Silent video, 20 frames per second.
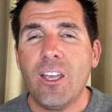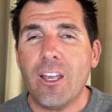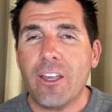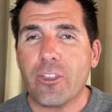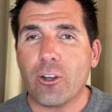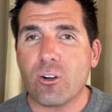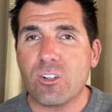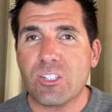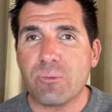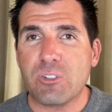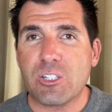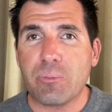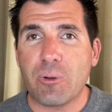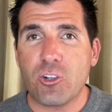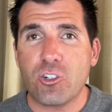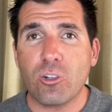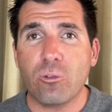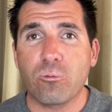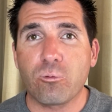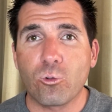there are some
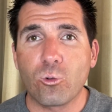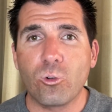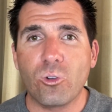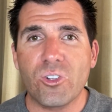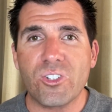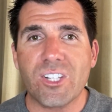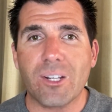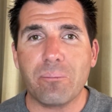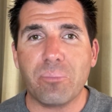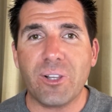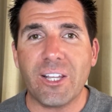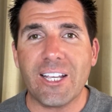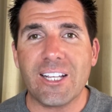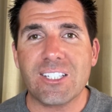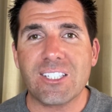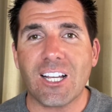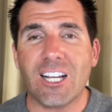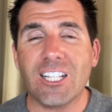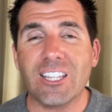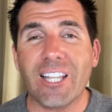special rules in
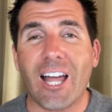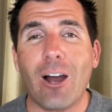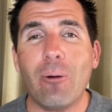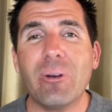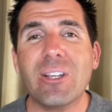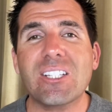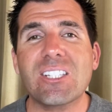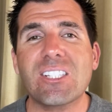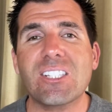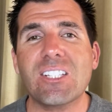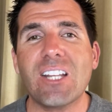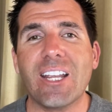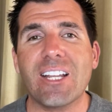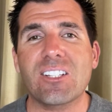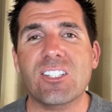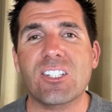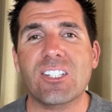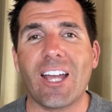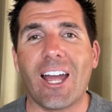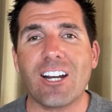place allowing
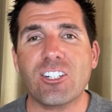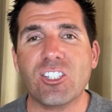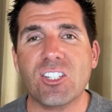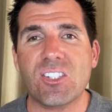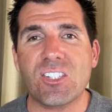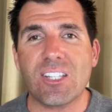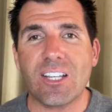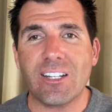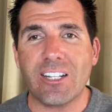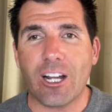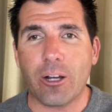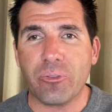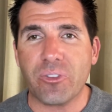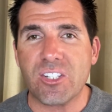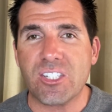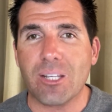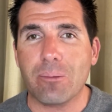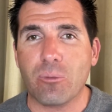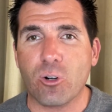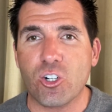states to actually send out
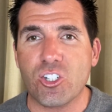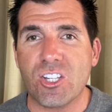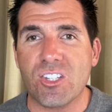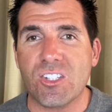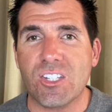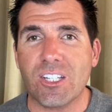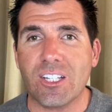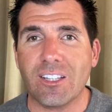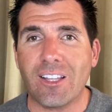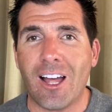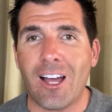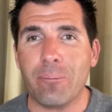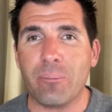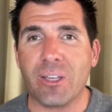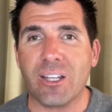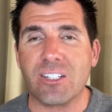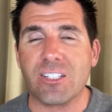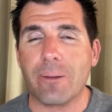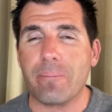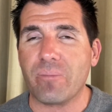this emergency
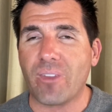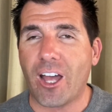allotment.